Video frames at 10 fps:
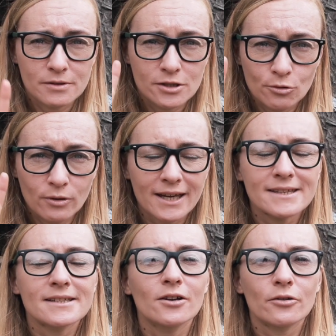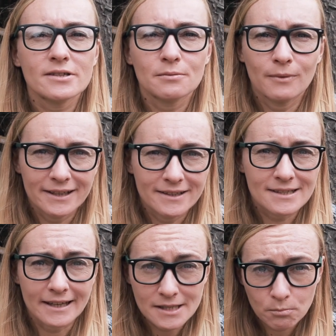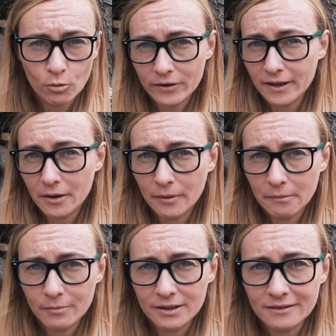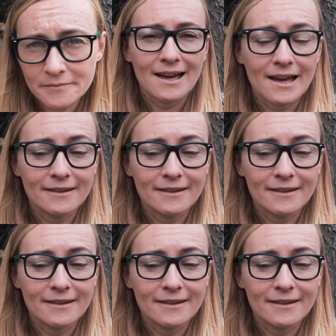with two categories. One is like sport equipment,